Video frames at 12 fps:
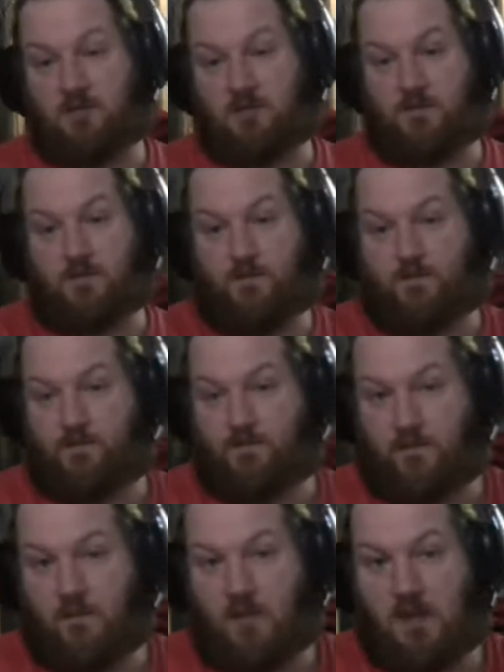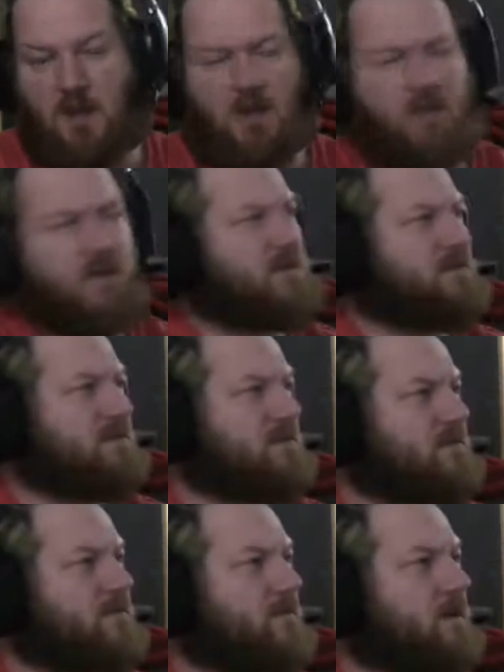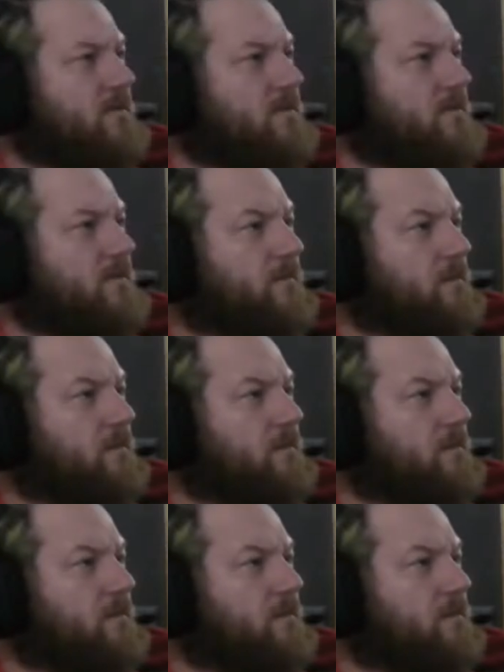I think $65.